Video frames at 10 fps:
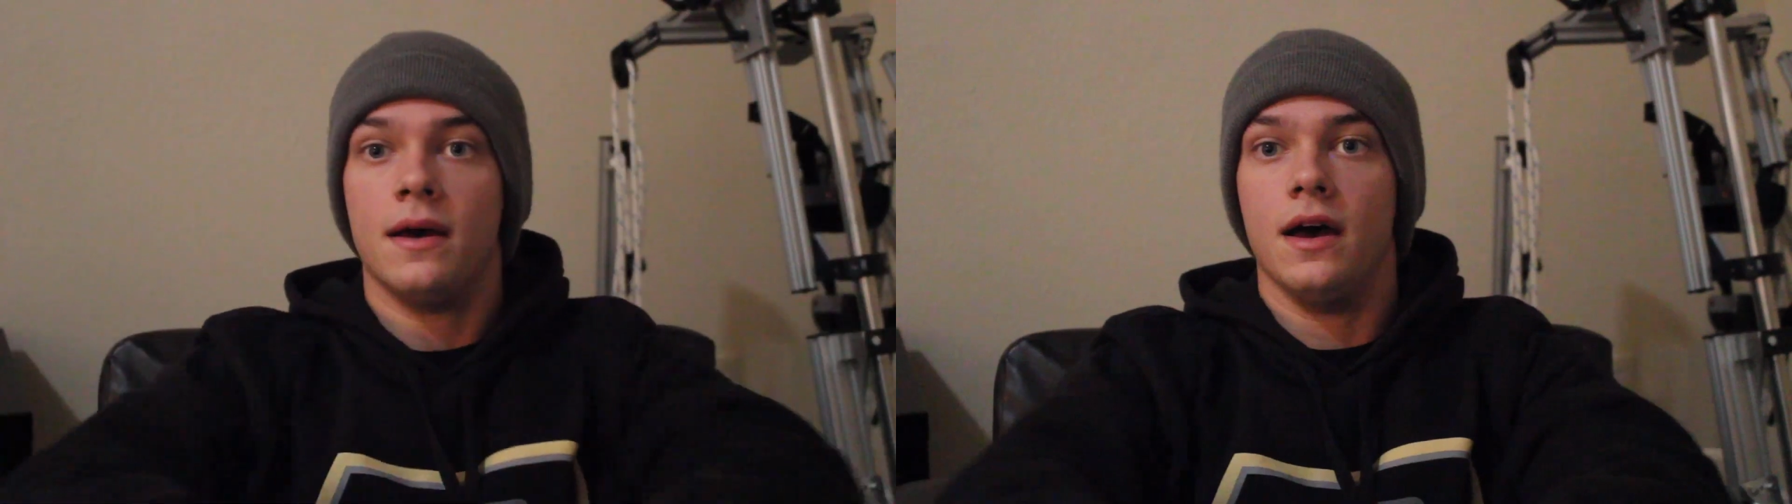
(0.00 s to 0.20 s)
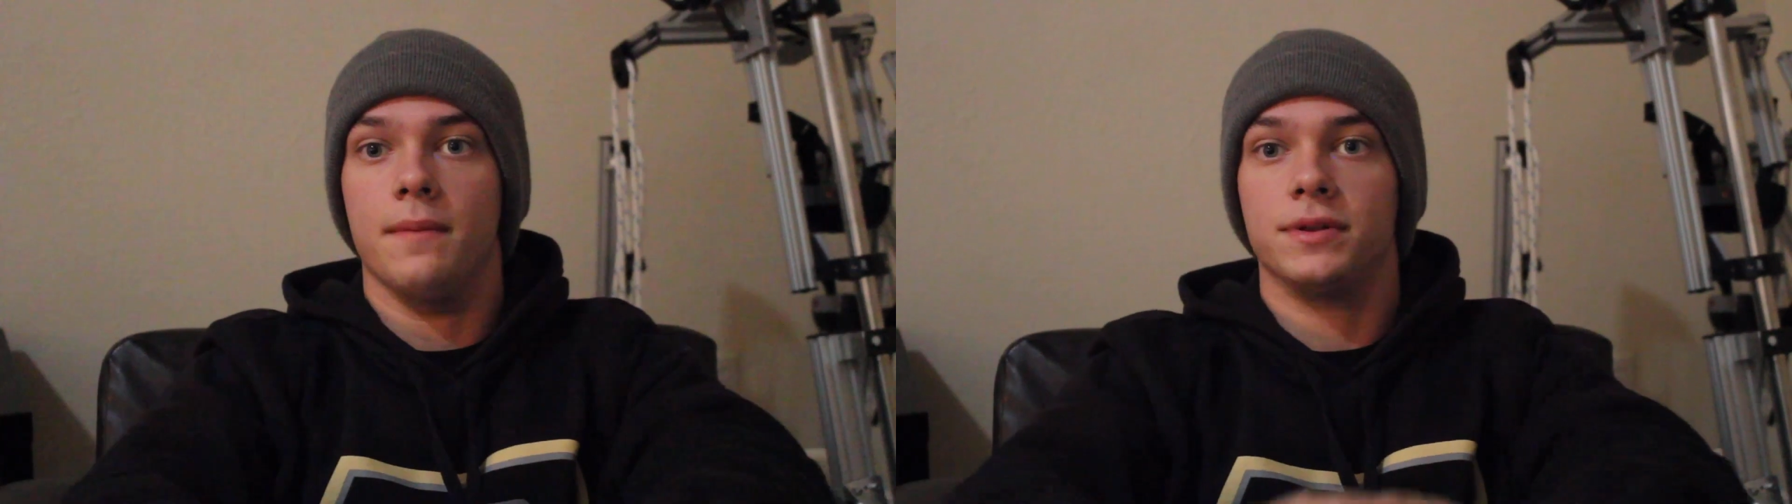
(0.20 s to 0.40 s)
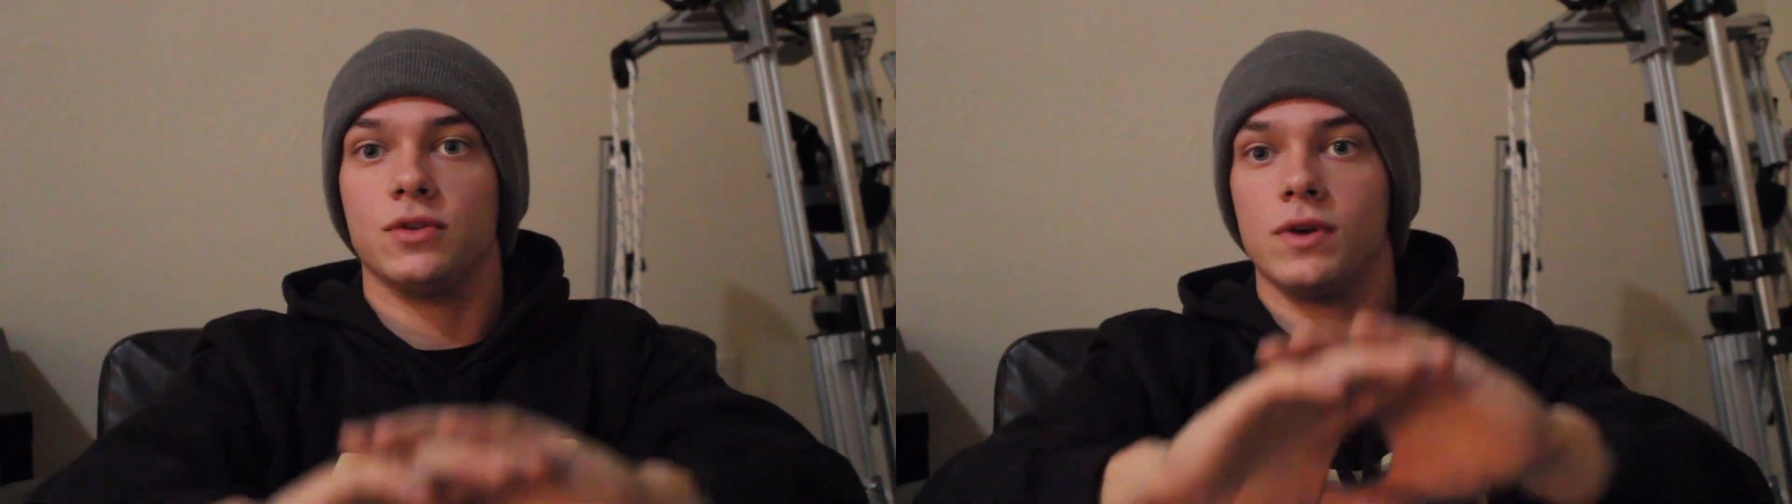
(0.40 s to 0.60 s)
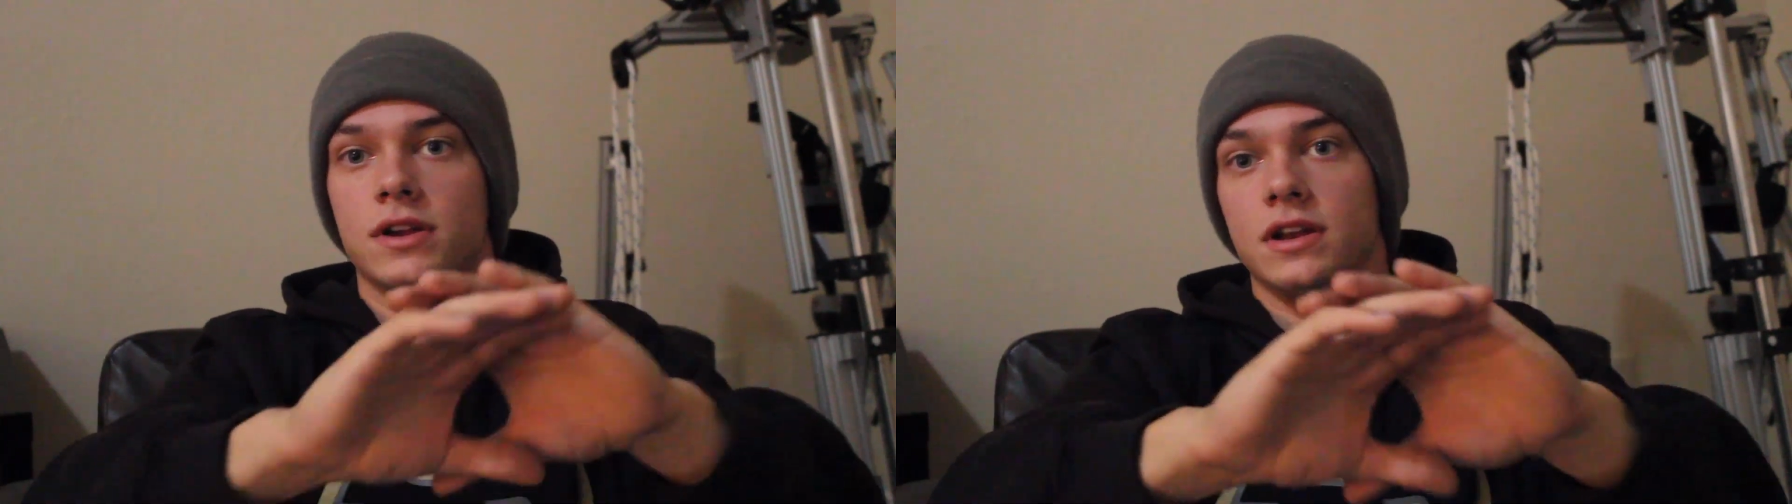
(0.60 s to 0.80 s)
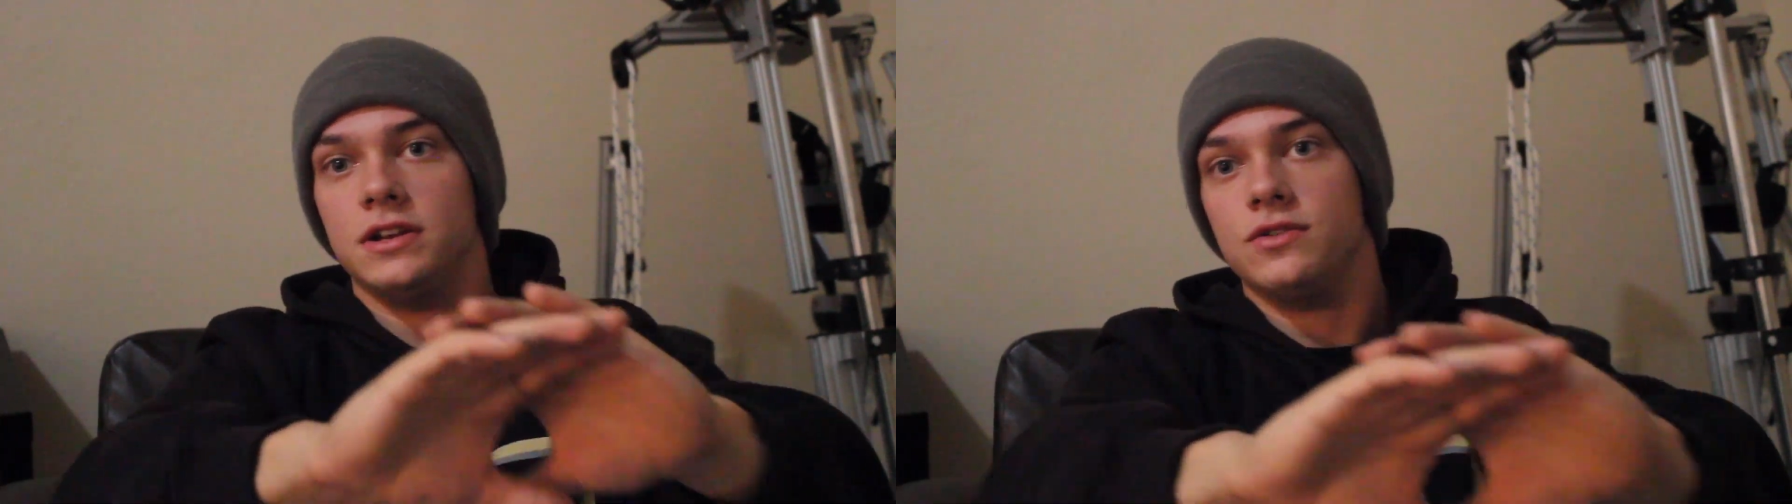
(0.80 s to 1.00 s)
but the way you're
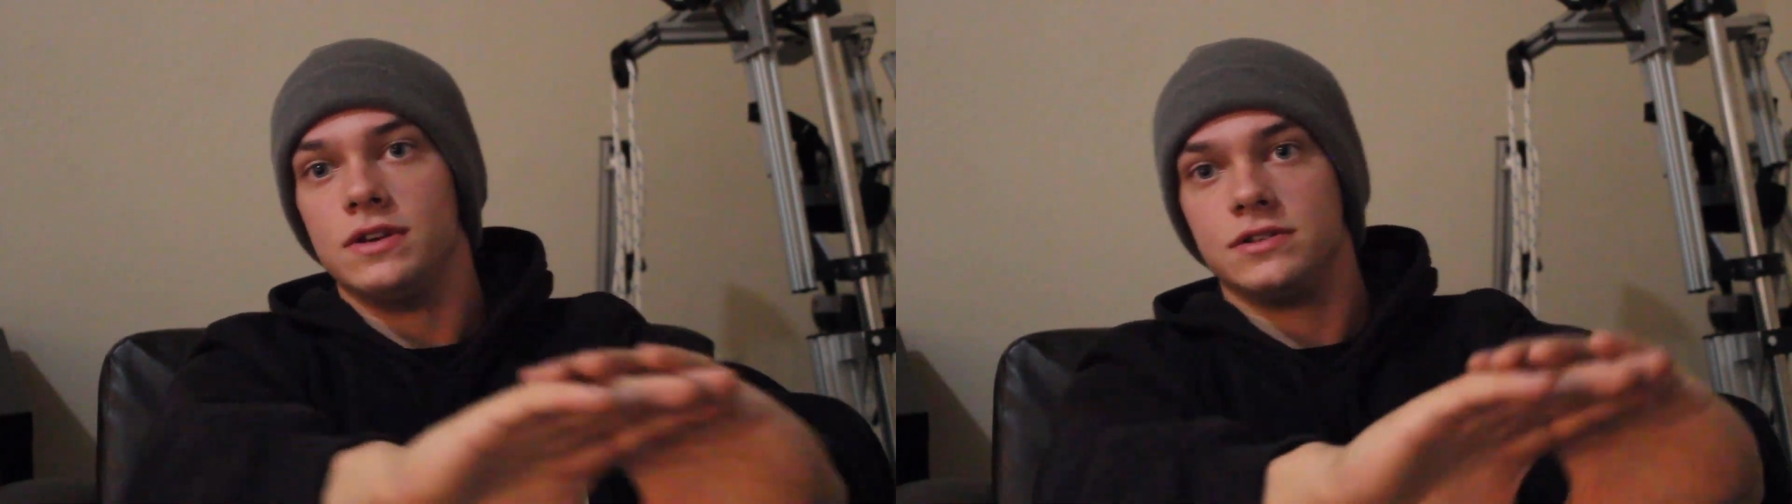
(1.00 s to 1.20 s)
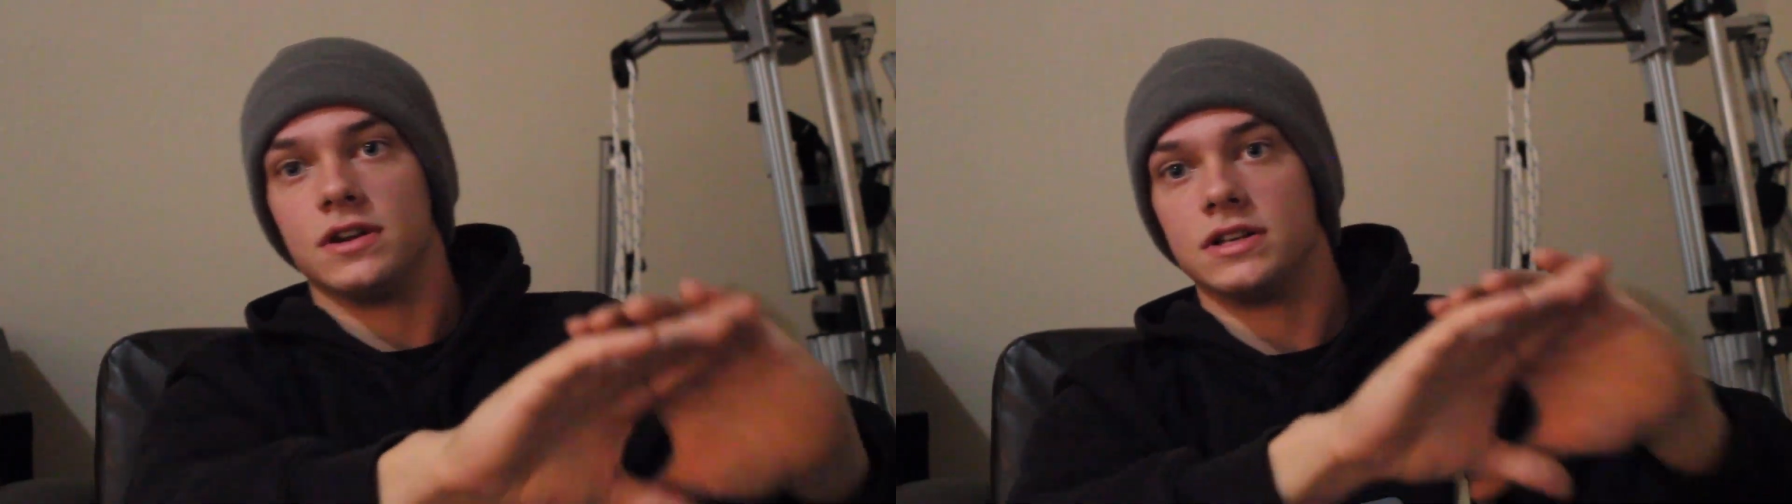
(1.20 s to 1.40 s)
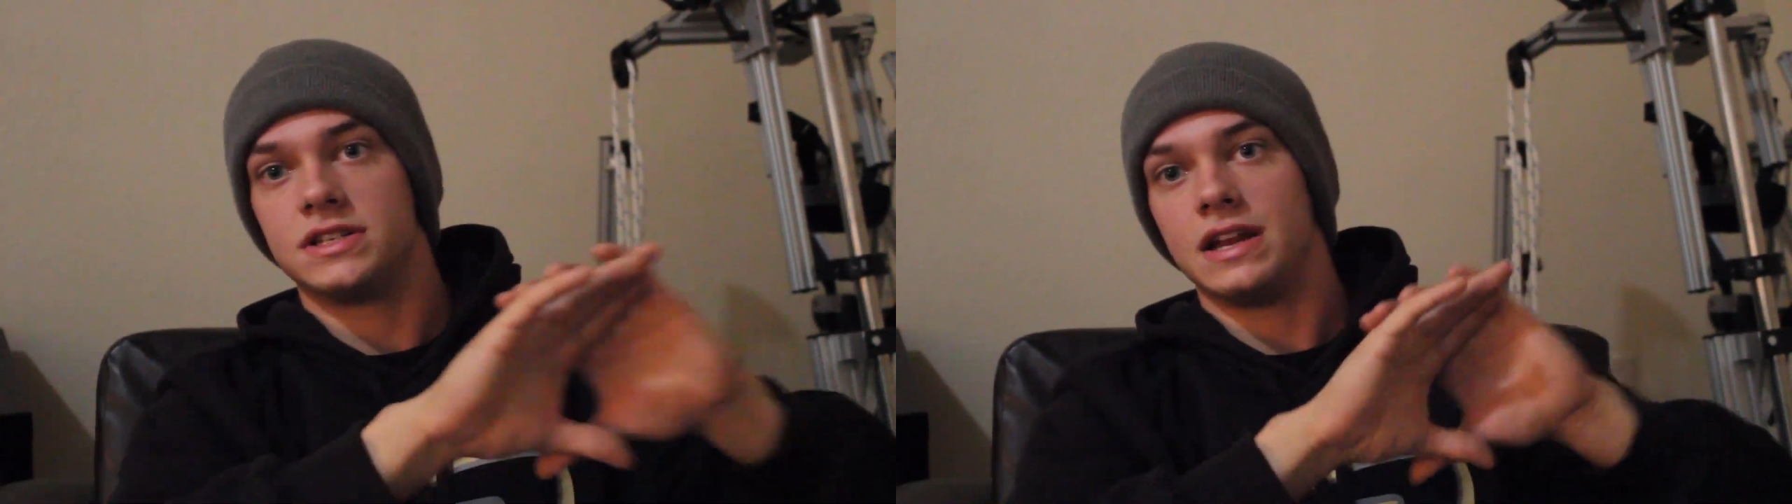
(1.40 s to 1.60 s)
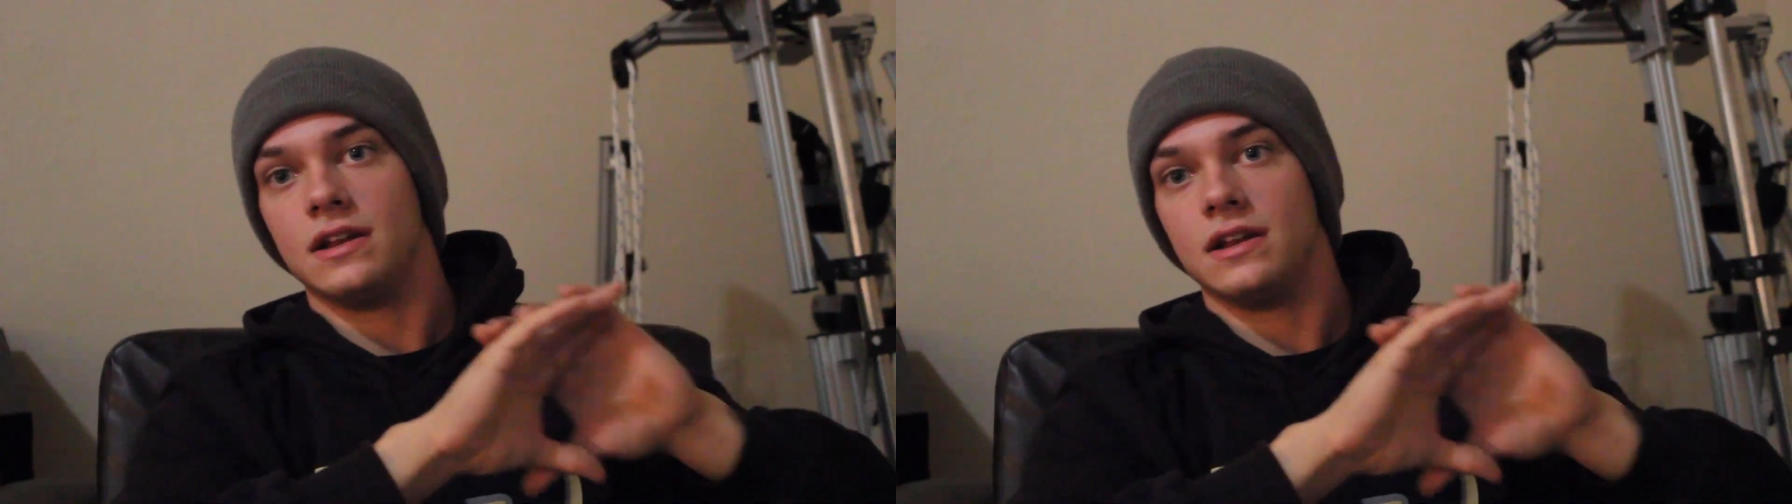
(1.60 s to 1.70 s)
gonna do it is you're gonna set